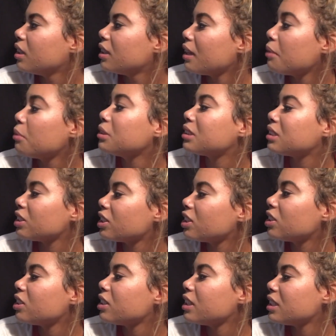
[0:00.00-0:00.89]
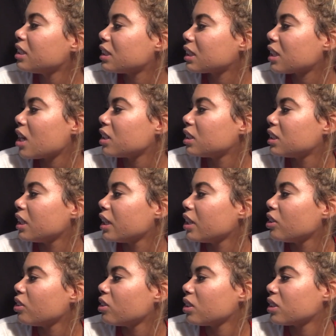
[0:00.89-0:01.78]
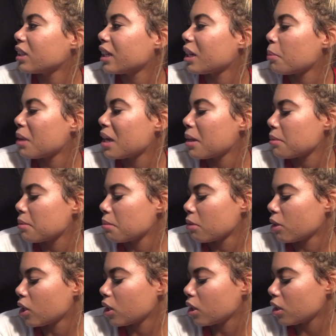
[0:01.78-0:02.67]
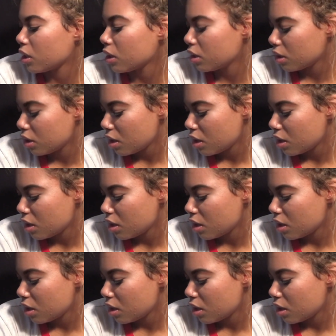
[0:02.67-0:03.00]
That was literally disgusting. You looked like a baby bird.